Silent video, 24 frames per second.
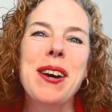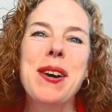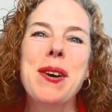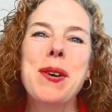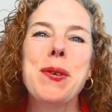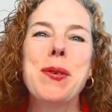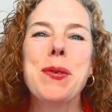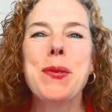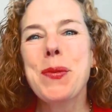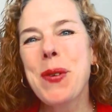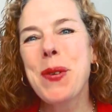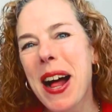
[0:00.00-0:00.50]

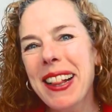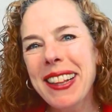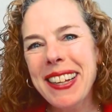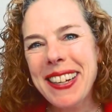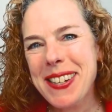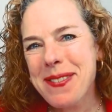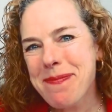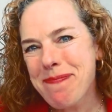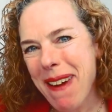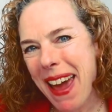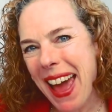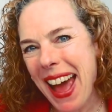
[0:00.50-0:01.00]

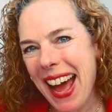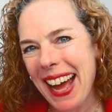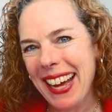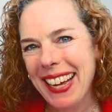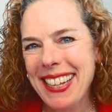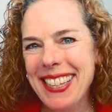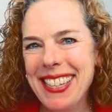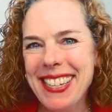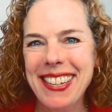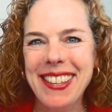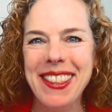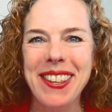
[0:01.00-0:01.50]
Welcome back
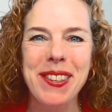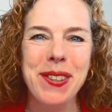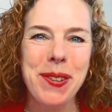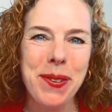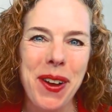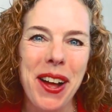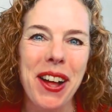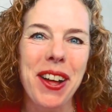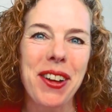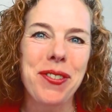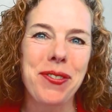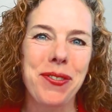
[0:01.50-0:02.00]
to the
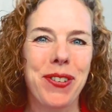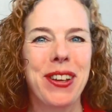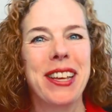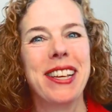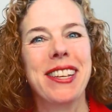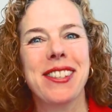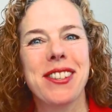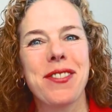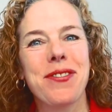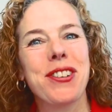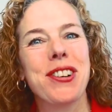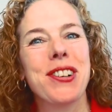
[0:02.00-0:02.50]
12
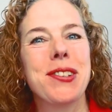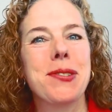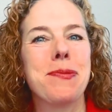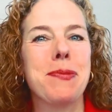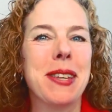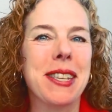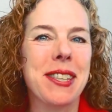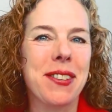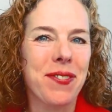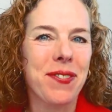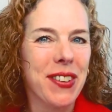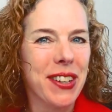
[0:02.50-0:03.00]
Weeks of
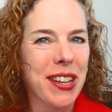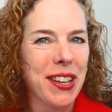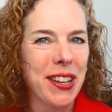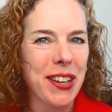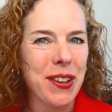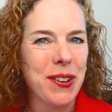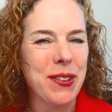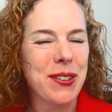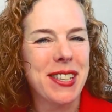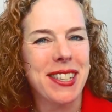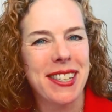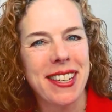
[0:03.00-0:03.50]
Christmas
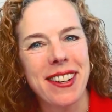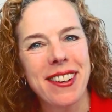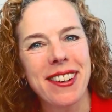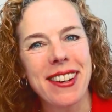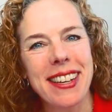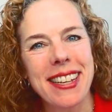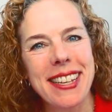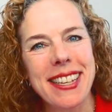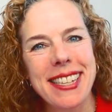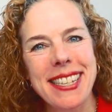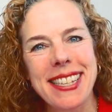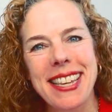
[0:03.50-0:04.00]
video
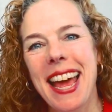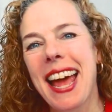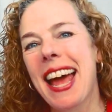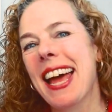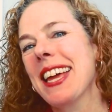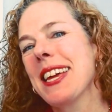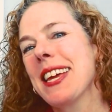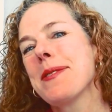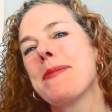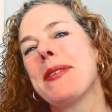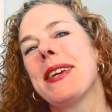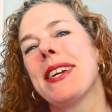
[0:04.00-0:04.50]
series. I
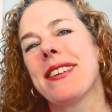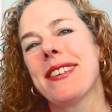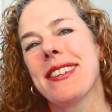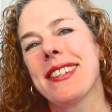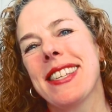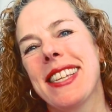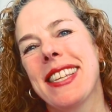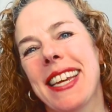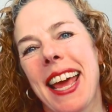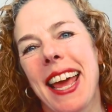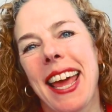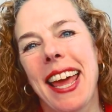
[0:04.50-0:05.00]
am here
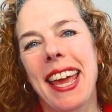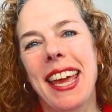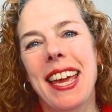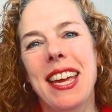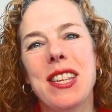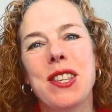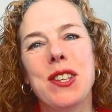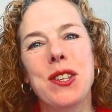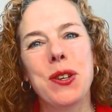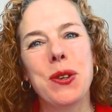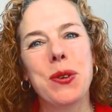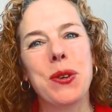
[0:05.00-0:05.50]
today
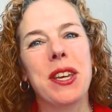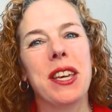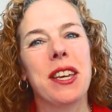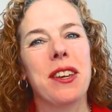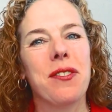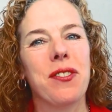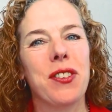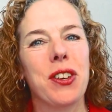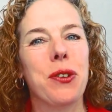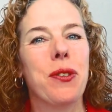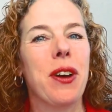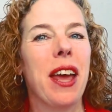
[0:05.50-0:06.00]
to
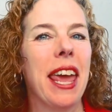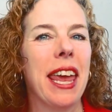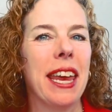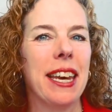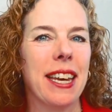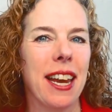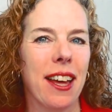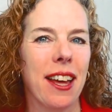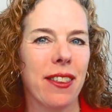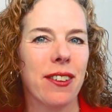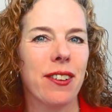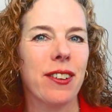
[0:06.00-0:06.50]
give you
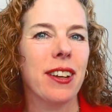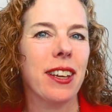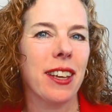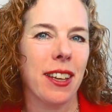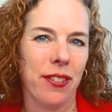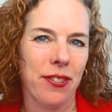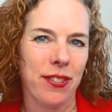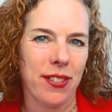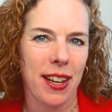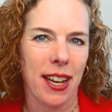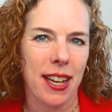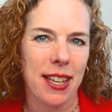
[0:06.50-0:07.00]
another
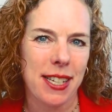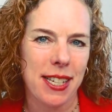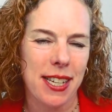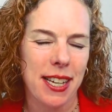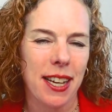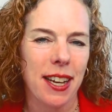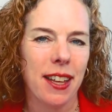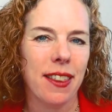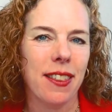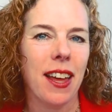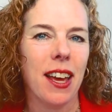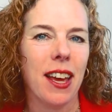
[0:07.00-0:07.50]
gift
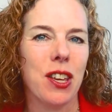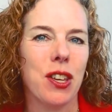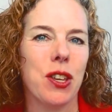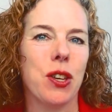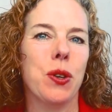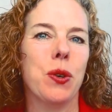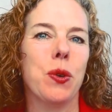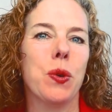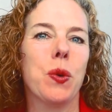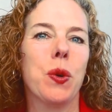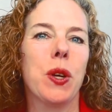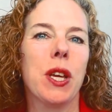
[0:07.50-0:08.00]
idea that
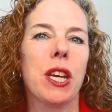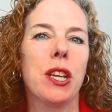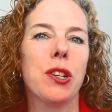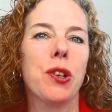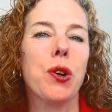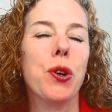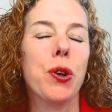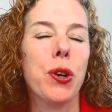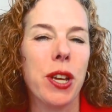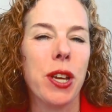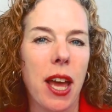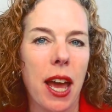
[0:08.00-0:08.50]
you can
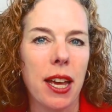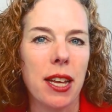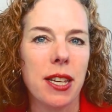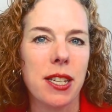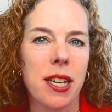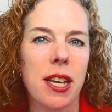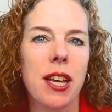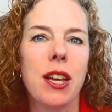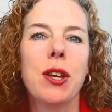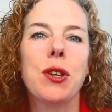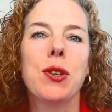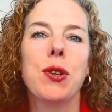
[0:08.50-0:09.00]
create
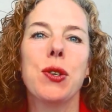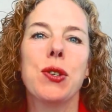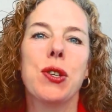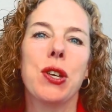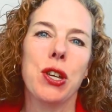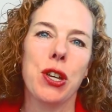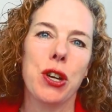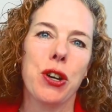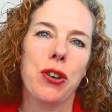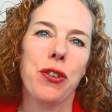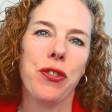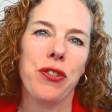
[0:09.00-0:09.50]
using
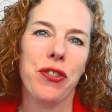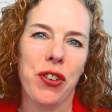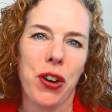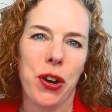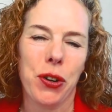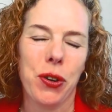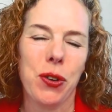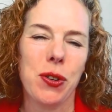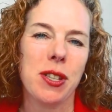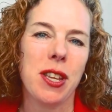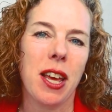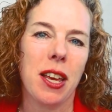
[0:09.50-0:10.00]
your
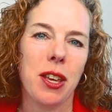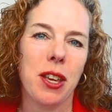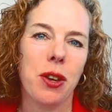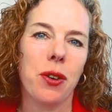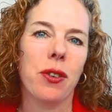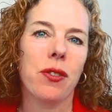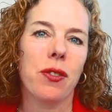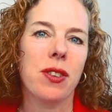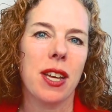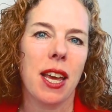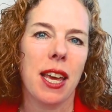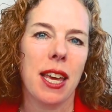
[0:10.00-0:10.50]
photos that you
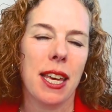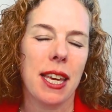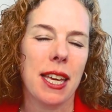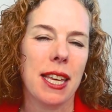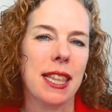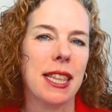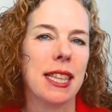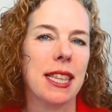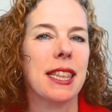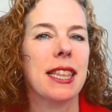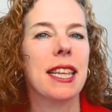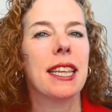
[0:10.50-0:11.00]
have taken
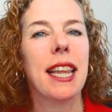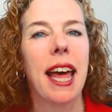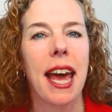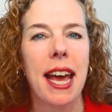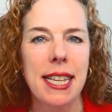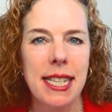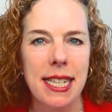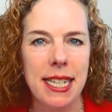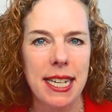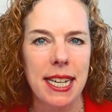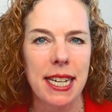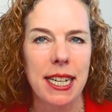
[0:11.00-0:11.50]
in the
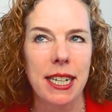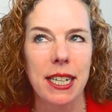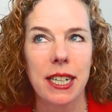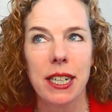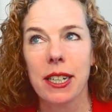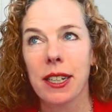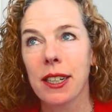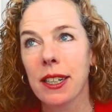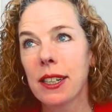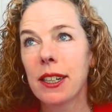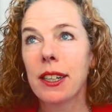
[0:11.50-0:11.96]
last year,